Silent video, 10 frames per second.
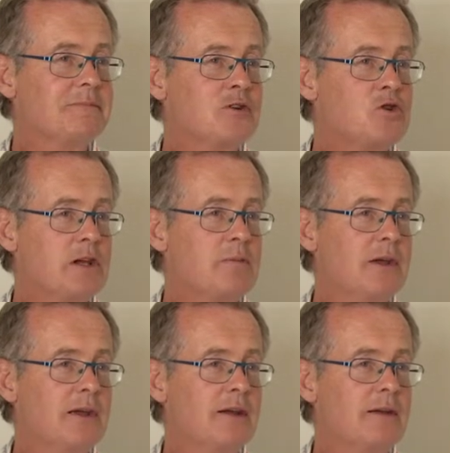
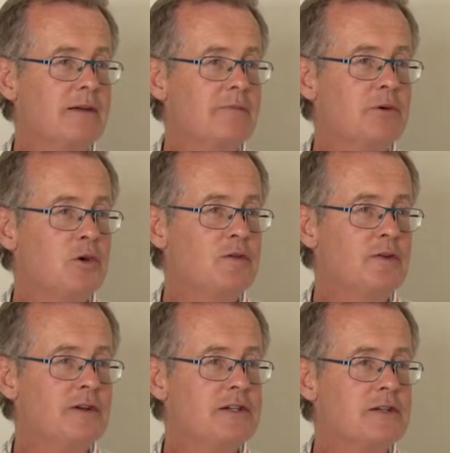dreaming beautiful
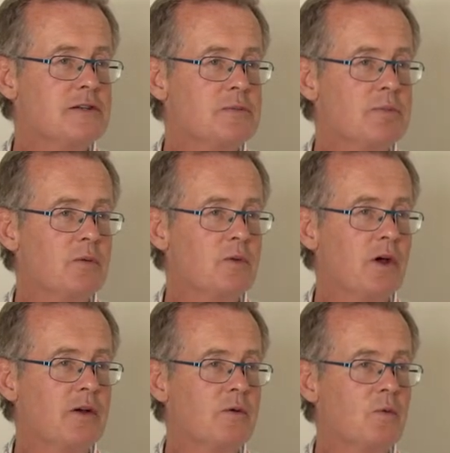visions, but
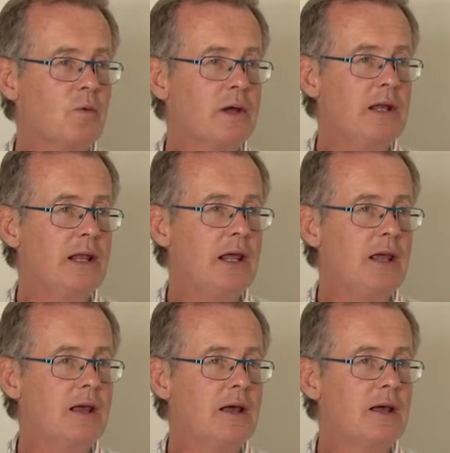without
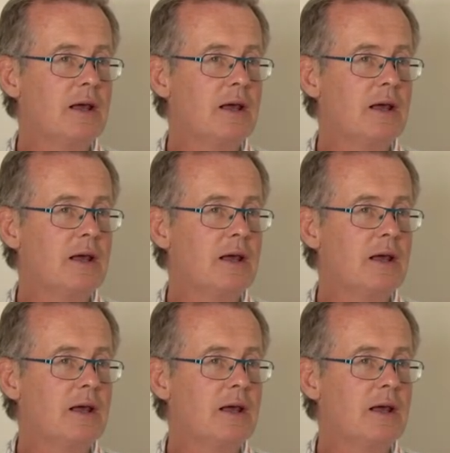really